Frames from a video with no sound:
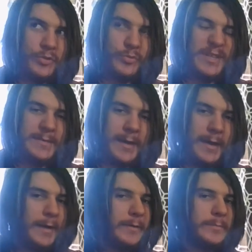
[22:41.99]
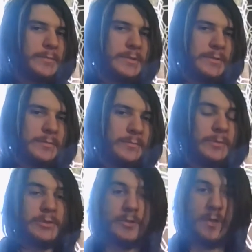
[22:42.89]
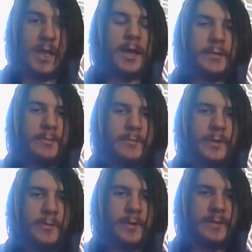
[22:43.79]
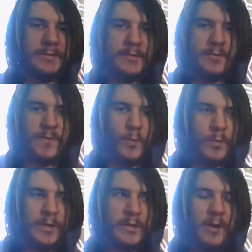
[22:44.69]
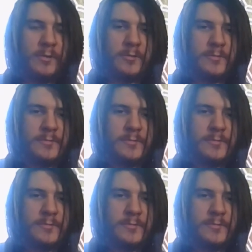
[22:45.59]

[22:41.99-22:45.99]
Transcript: 3 times, which is a lot, by the way, because this is $40, I